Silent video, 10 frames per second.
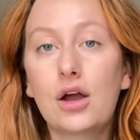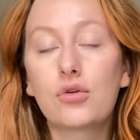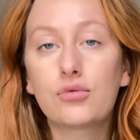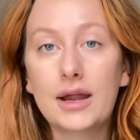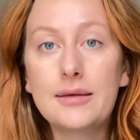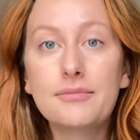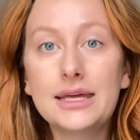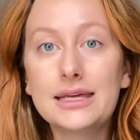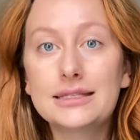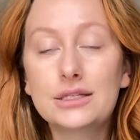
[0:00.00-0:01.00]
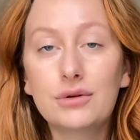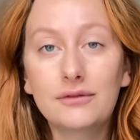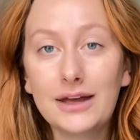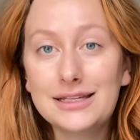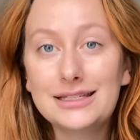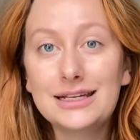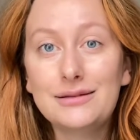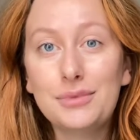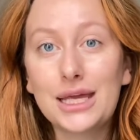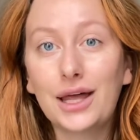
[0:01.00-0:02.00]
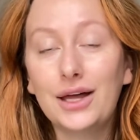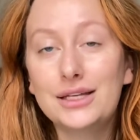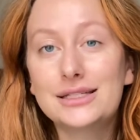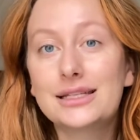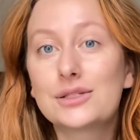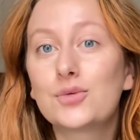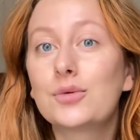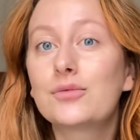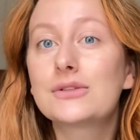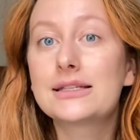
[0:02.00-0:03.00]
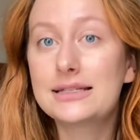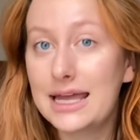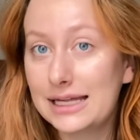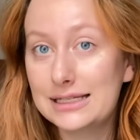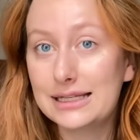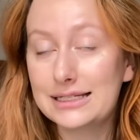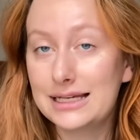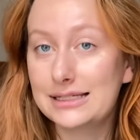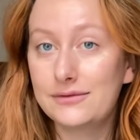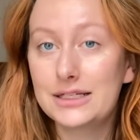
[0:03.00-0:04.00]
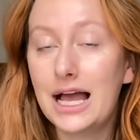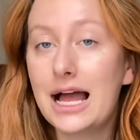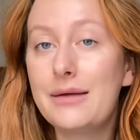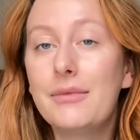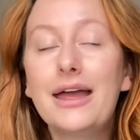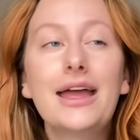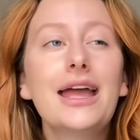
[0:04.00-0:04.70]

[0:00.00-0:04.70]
a great piece to invest in because this will stand the test of time.